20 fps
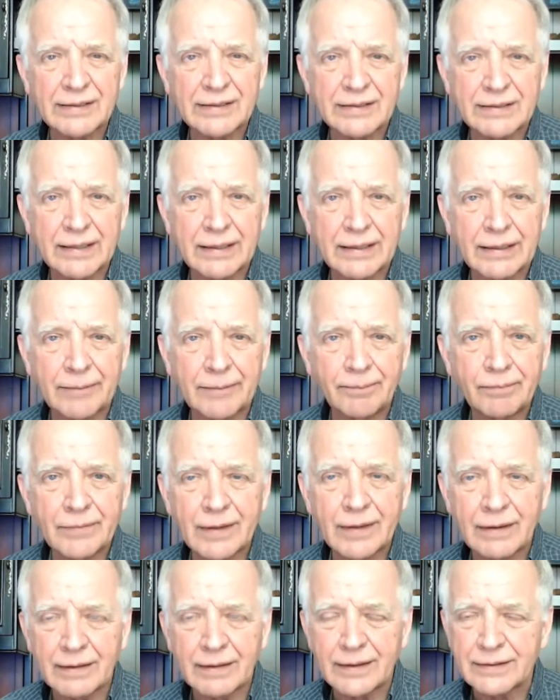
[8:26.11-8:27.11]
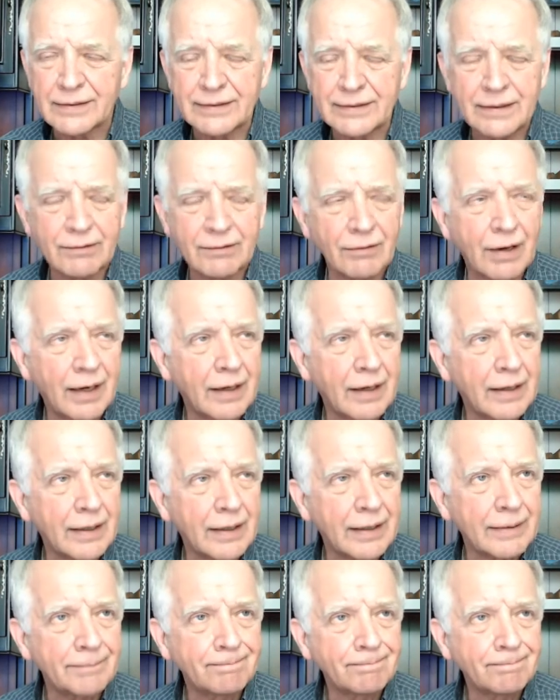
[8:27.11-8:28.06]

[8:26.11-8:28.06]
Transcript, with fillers: uh, this uh,